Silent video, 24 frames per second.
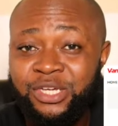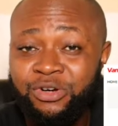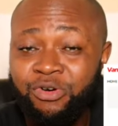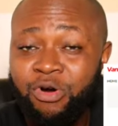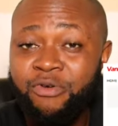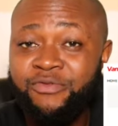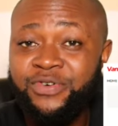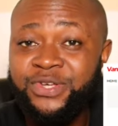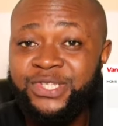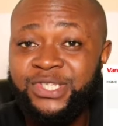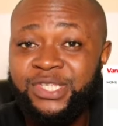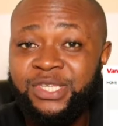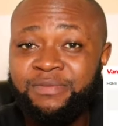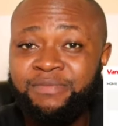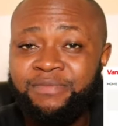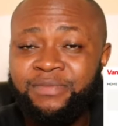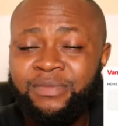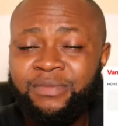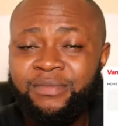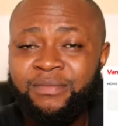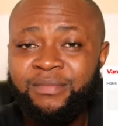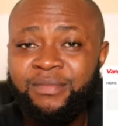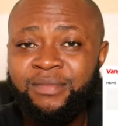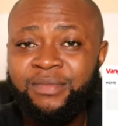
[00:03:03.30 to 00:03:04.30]

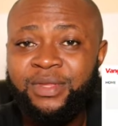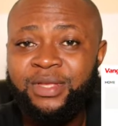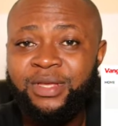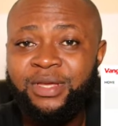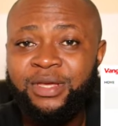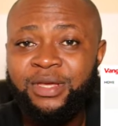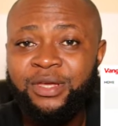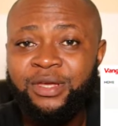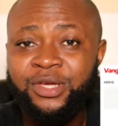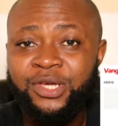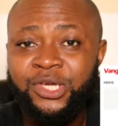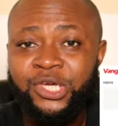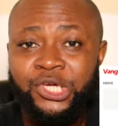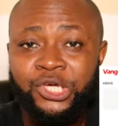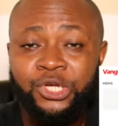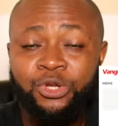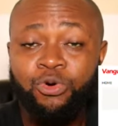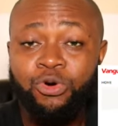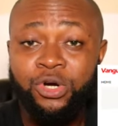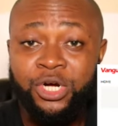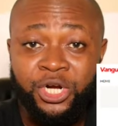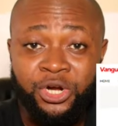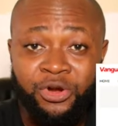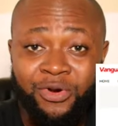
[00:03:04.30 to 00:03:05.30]
terrorism, you
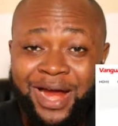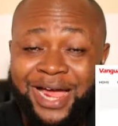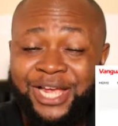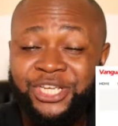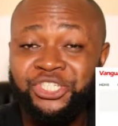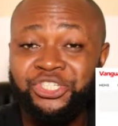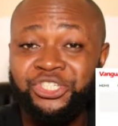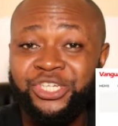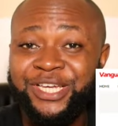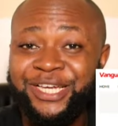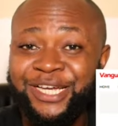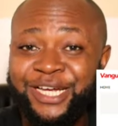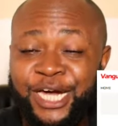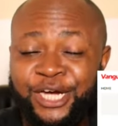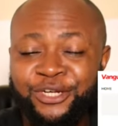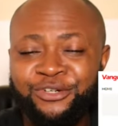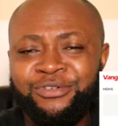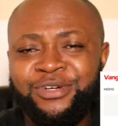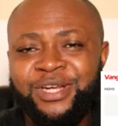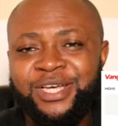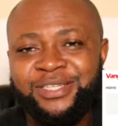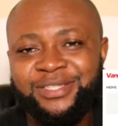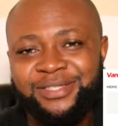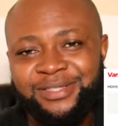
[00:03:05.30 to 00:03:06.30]
know, crashed in
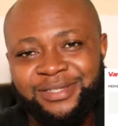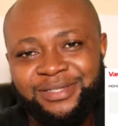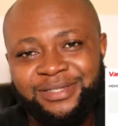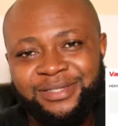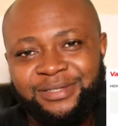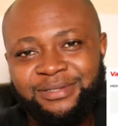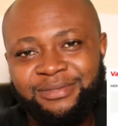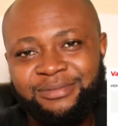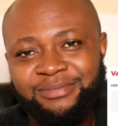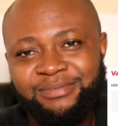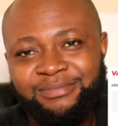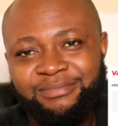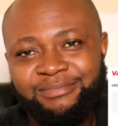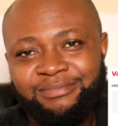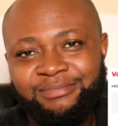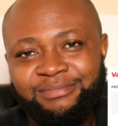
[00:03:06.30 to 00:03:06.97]
Kaduna State.